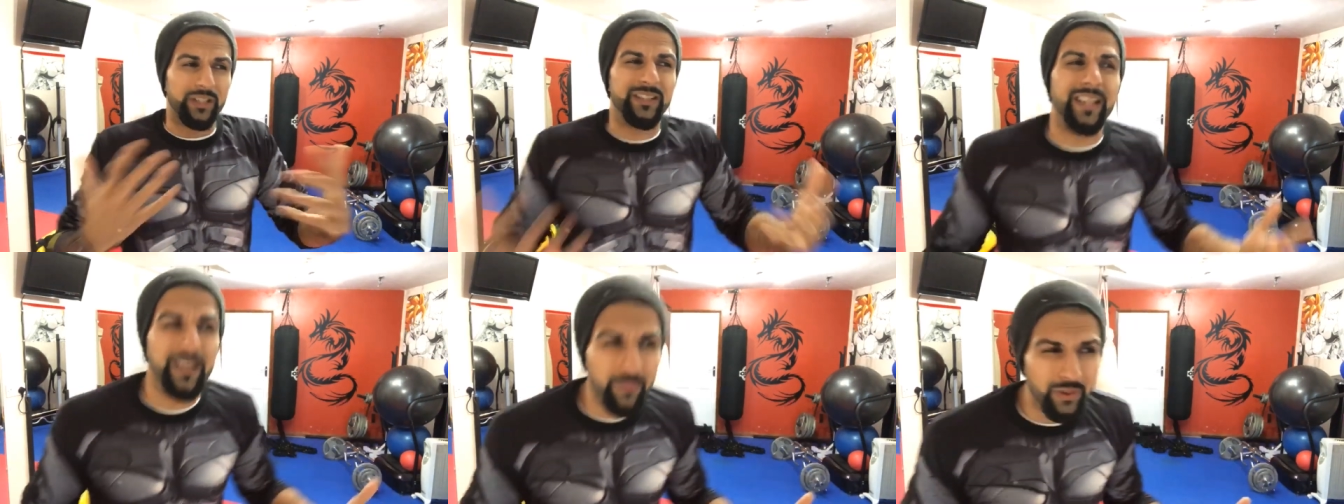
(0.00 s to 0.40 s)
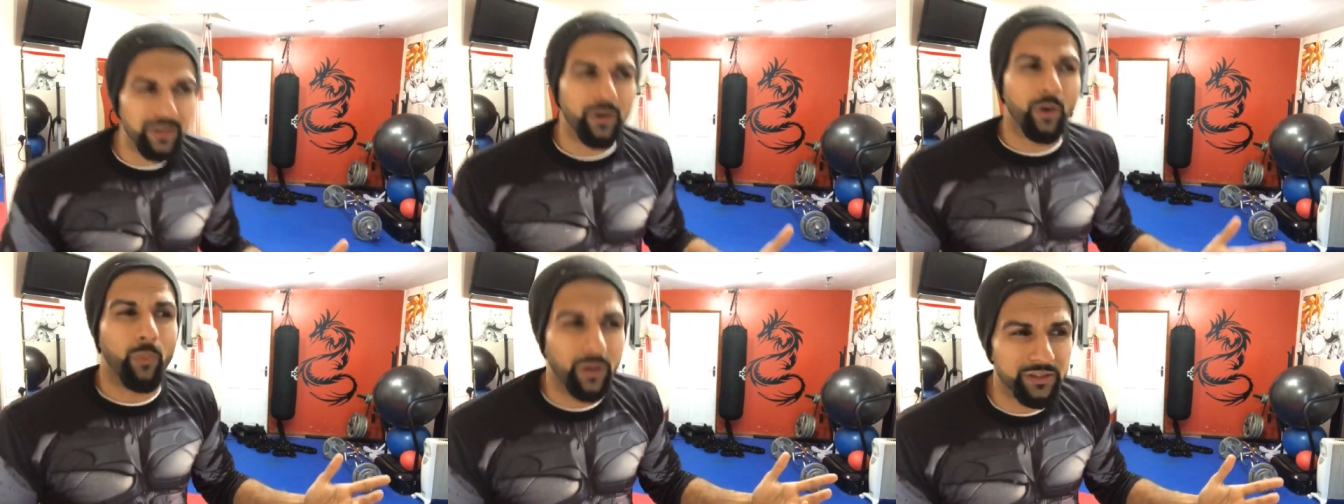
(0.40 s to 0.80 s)
Does anyone
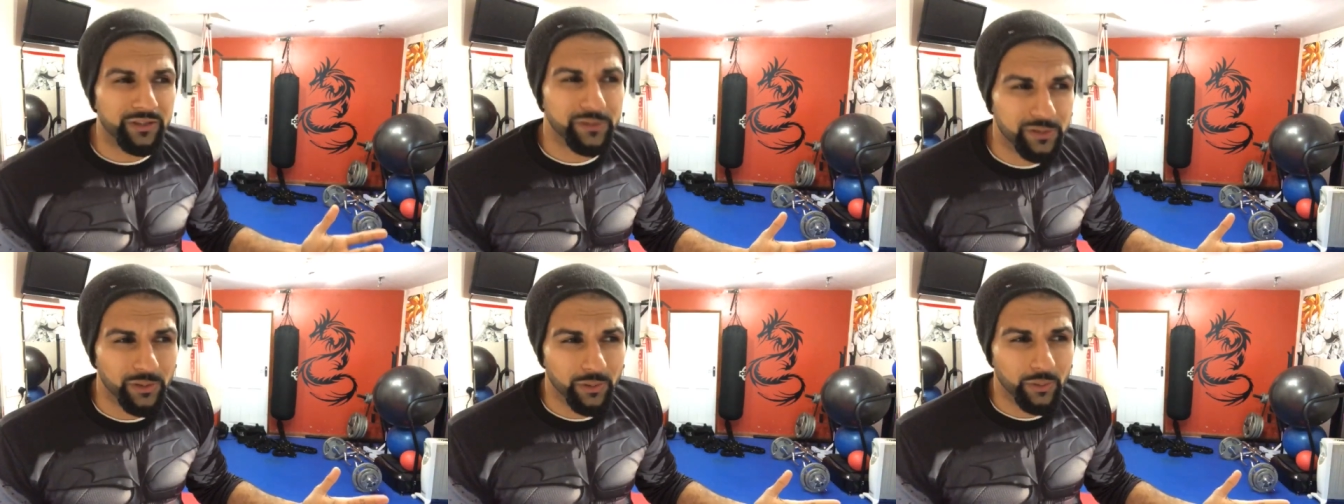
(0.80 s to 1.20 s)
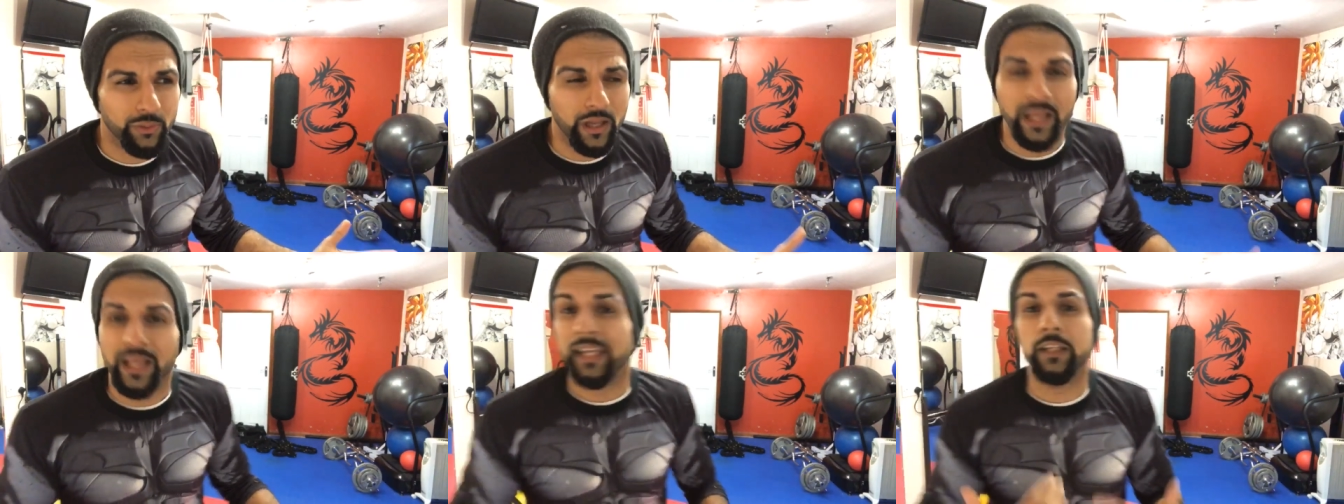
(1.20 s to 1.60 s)
know what to
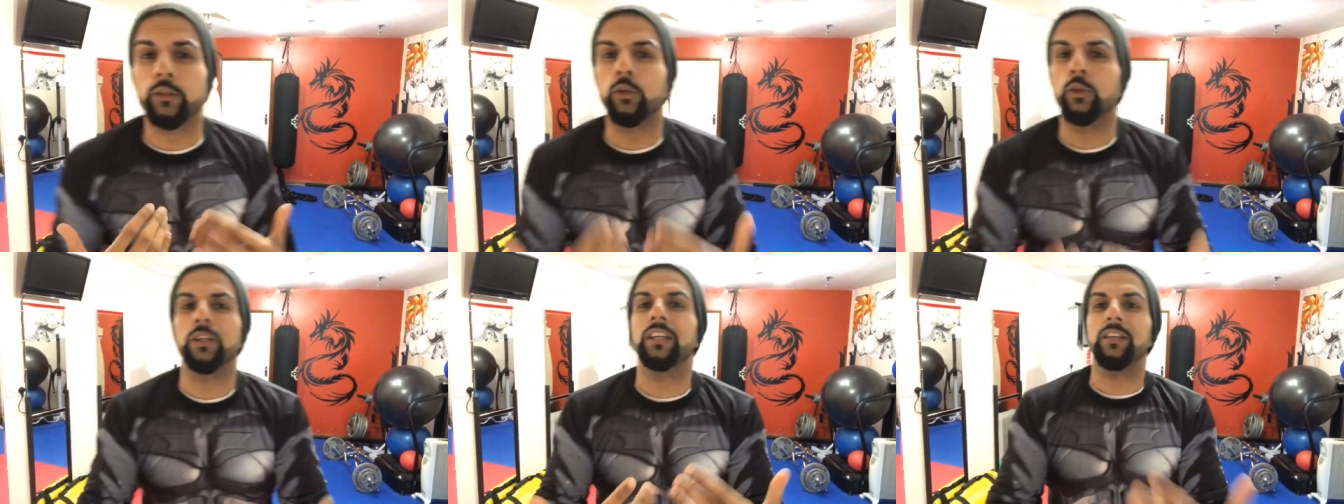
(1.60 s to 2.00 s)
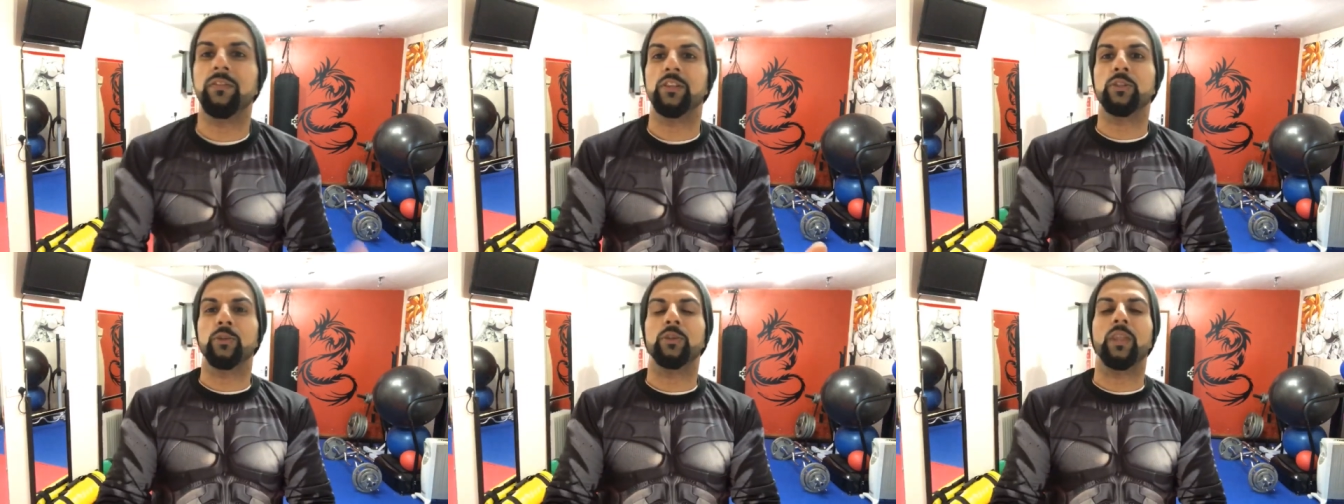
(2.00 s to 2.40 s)
do?" He couldn't
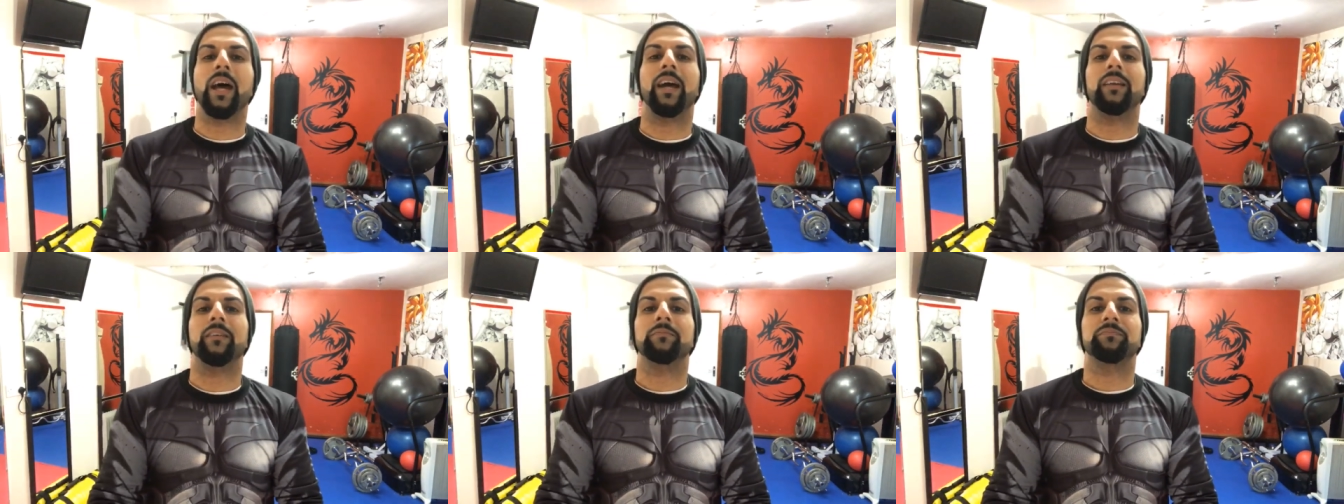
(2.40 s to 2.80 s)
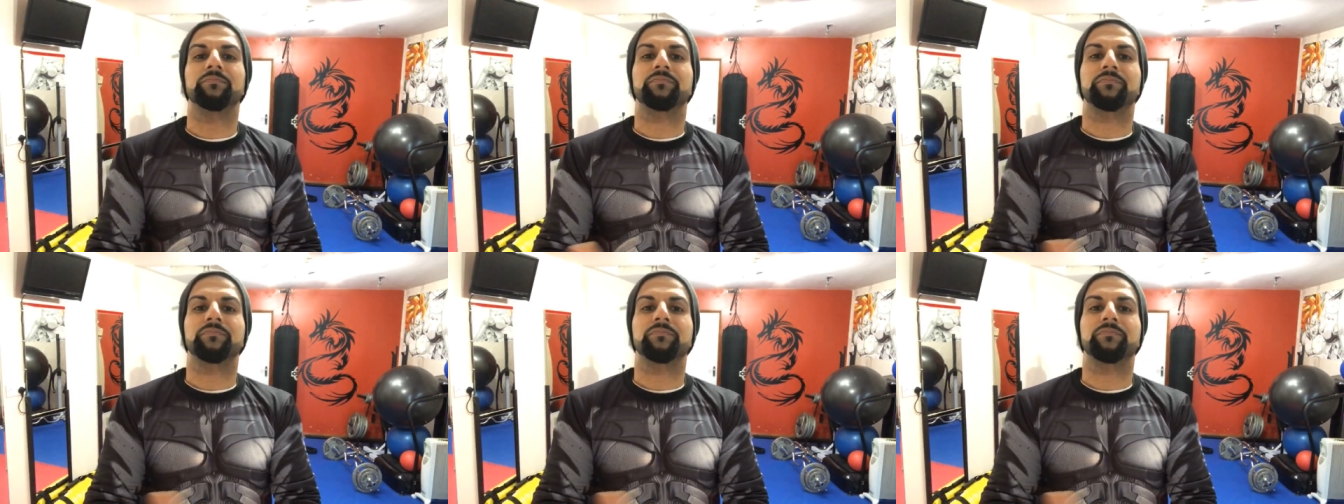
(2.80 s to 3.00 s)
even do that.